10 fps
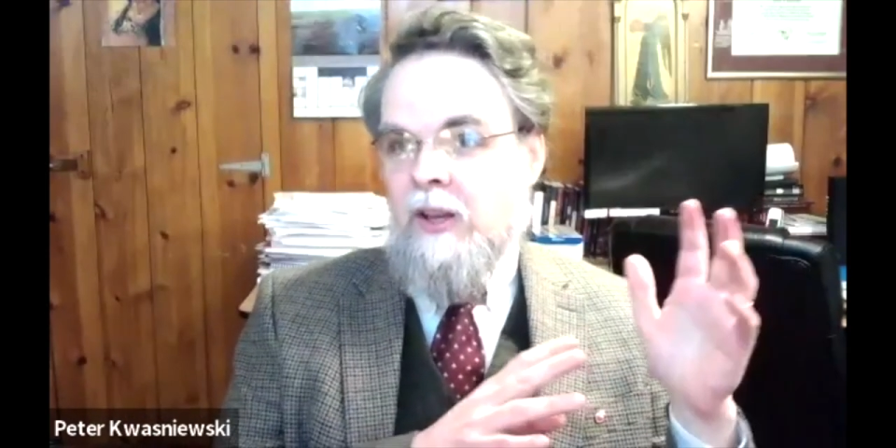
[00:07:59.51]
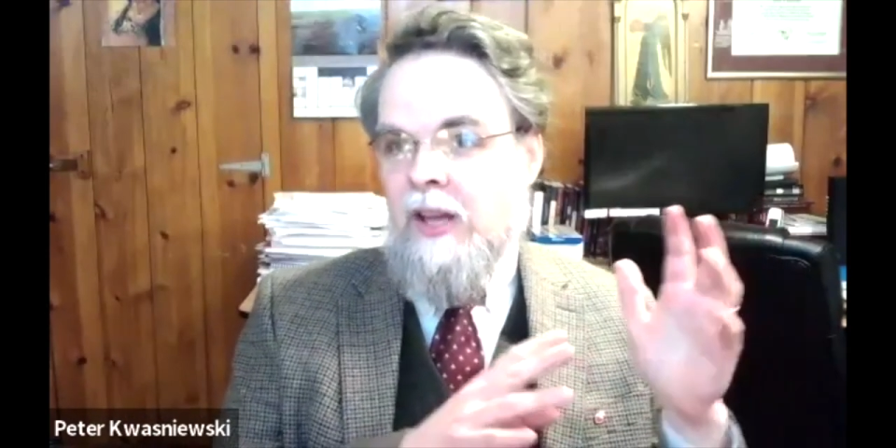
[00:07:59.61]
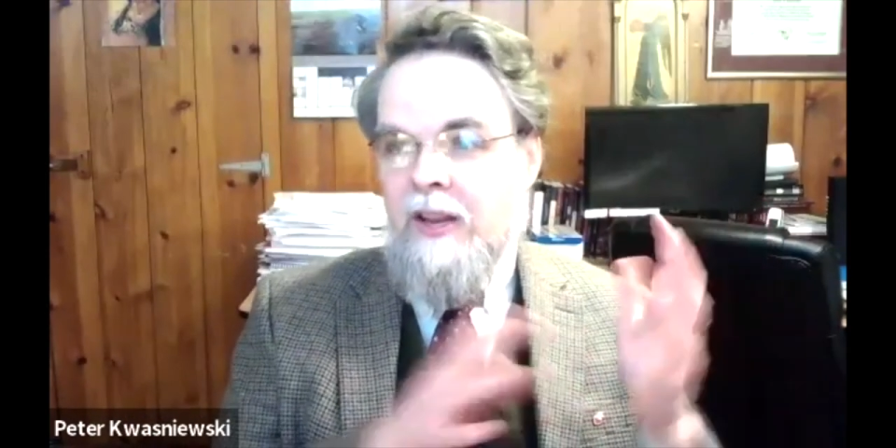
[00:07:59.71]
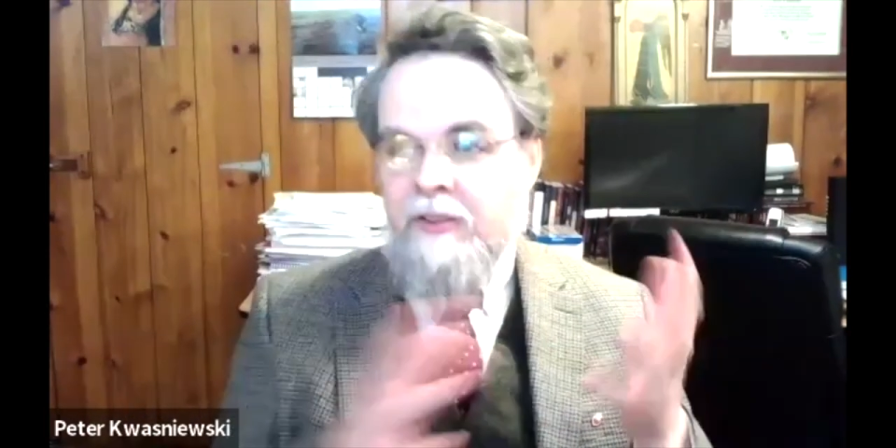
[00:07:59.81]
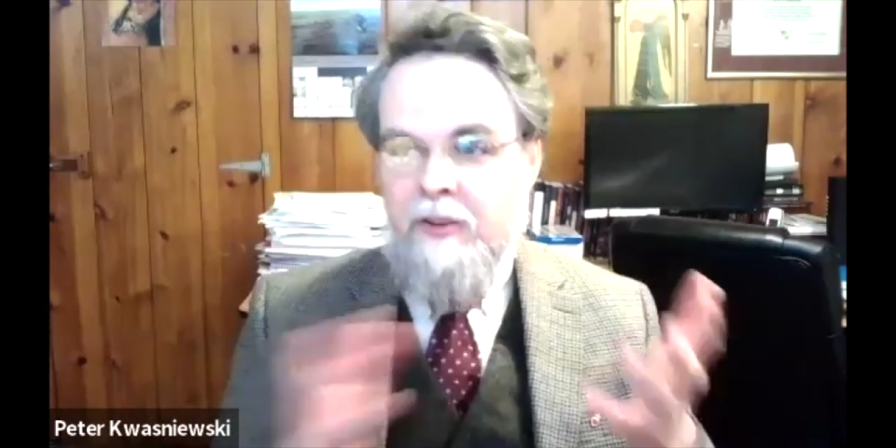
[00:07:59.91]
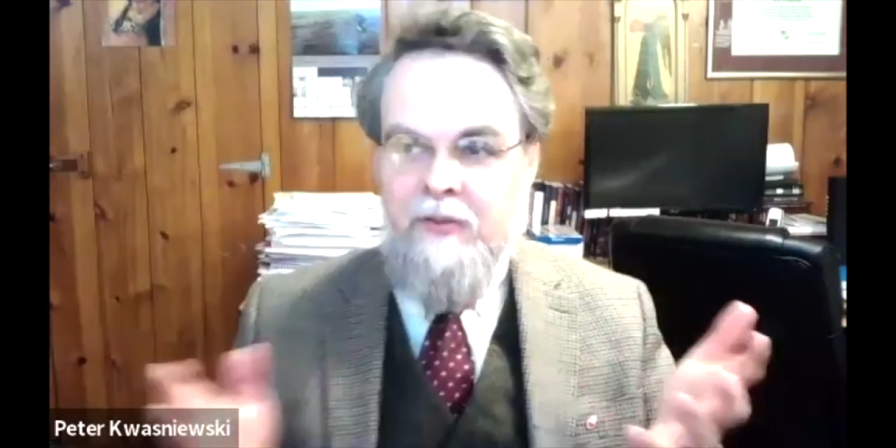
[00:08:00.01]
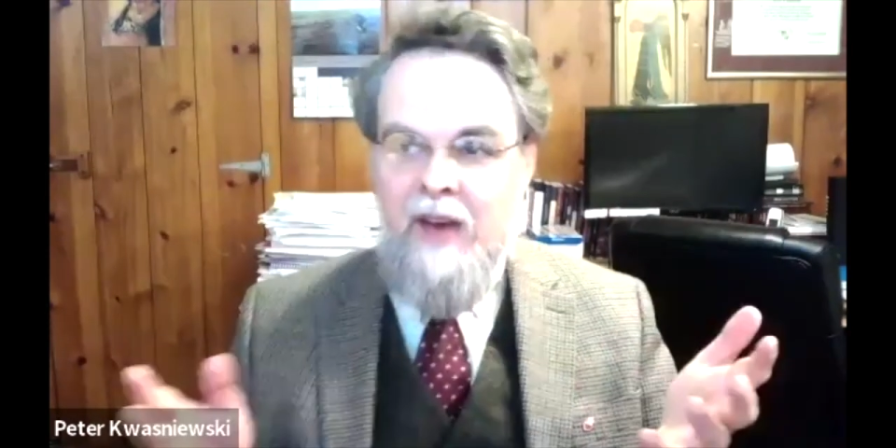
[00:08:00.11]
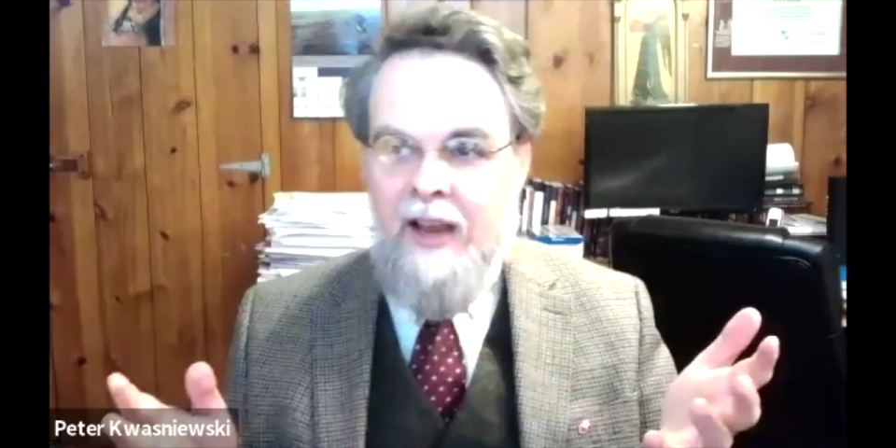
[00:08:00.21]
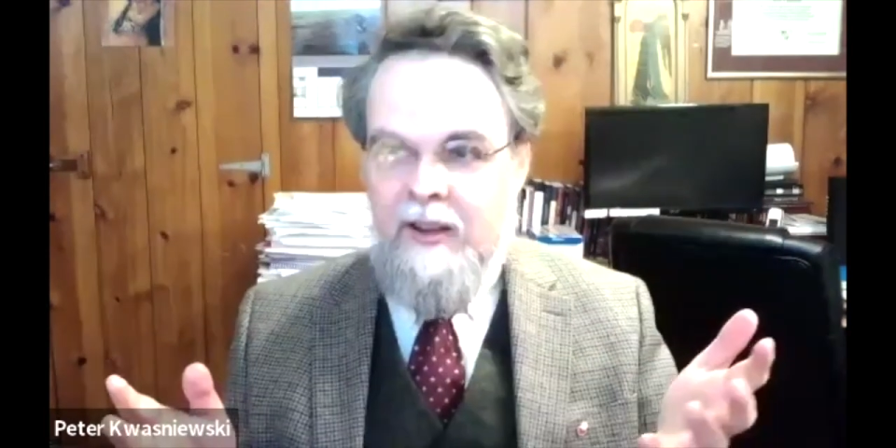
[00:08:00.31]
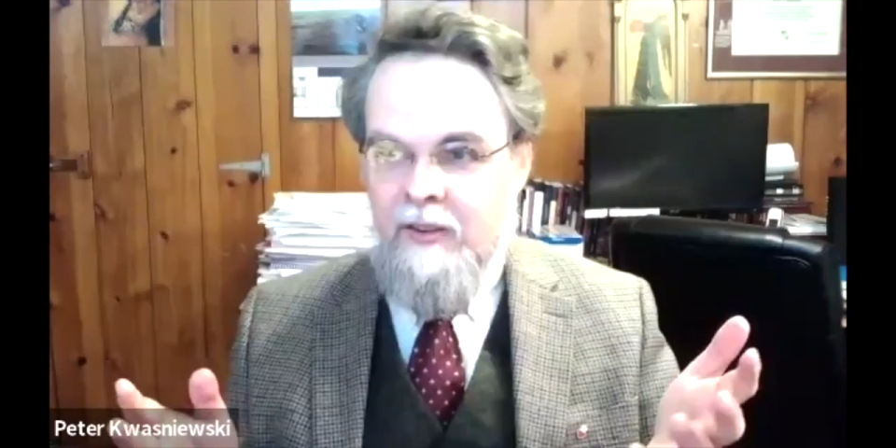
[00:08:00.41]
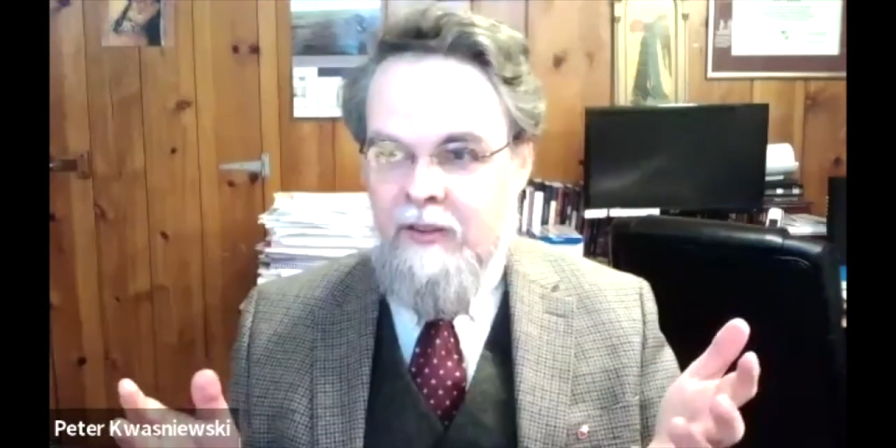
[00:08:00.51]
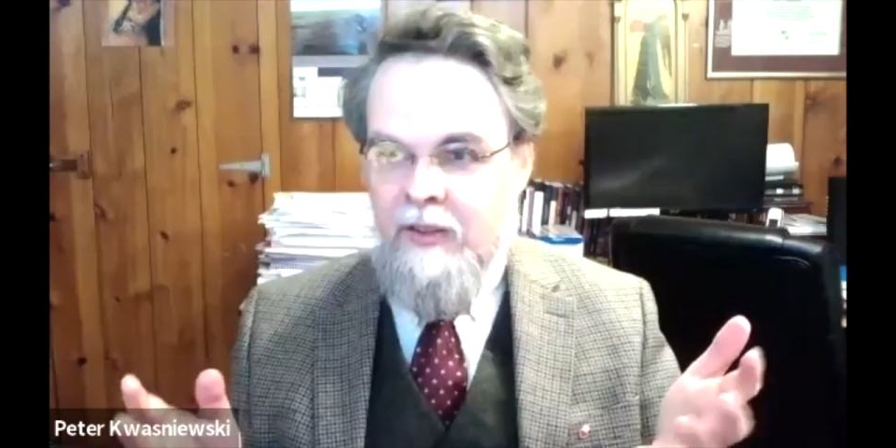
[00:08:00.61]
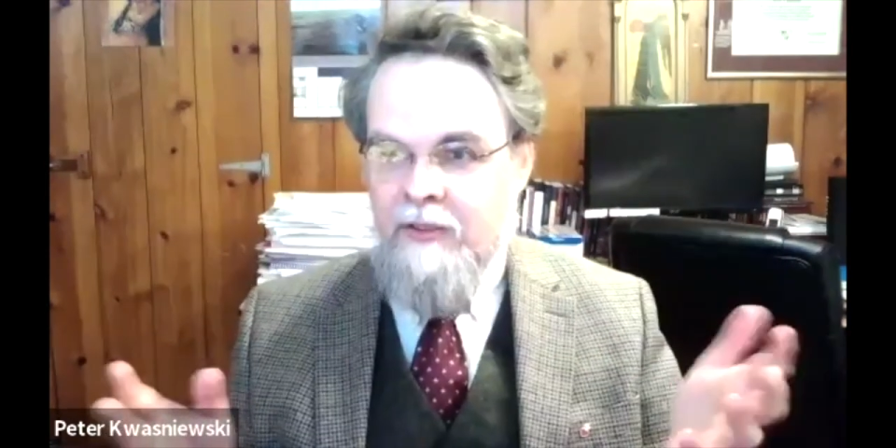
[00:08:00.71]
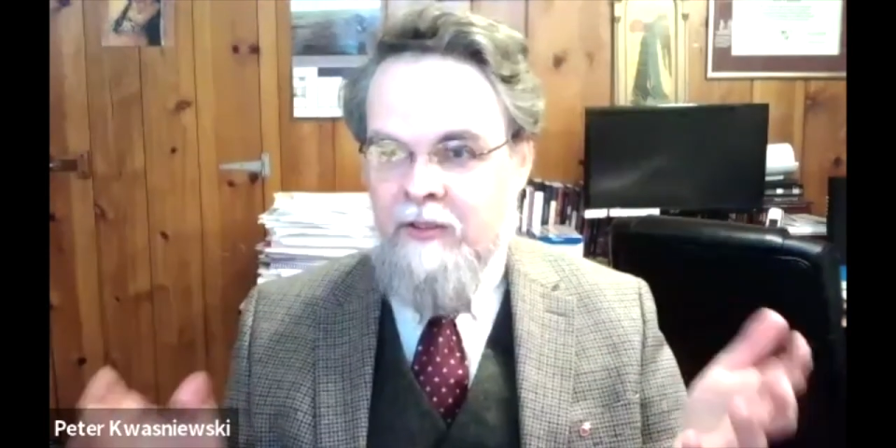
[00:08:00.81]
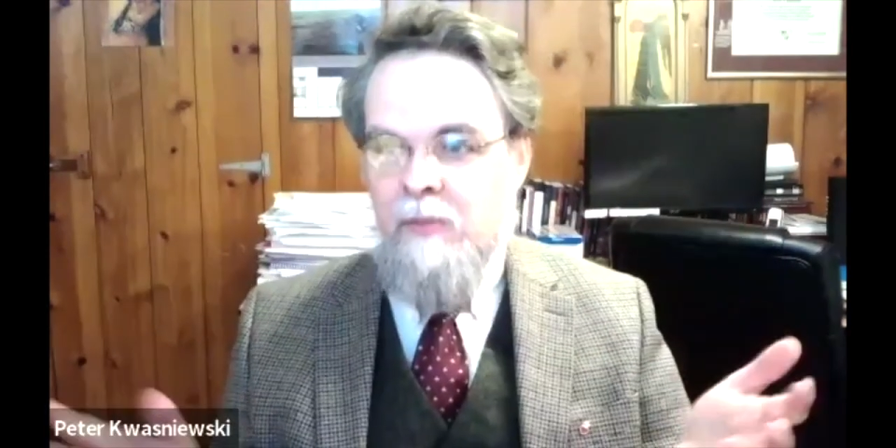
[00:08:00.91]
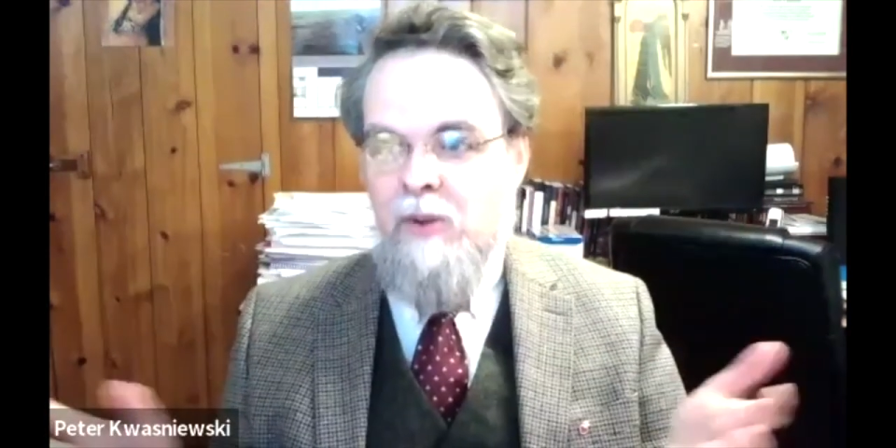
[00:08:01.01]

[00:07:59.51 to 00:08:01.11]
it is a fact that some